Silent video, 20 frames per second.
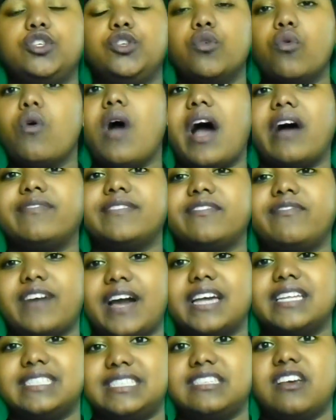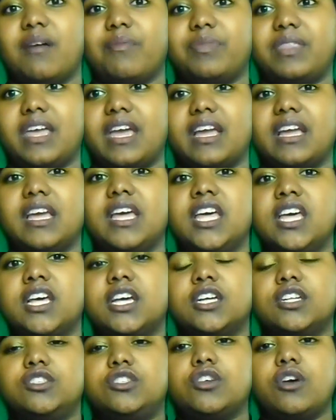you have to find something
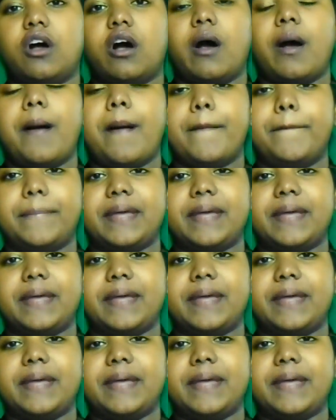to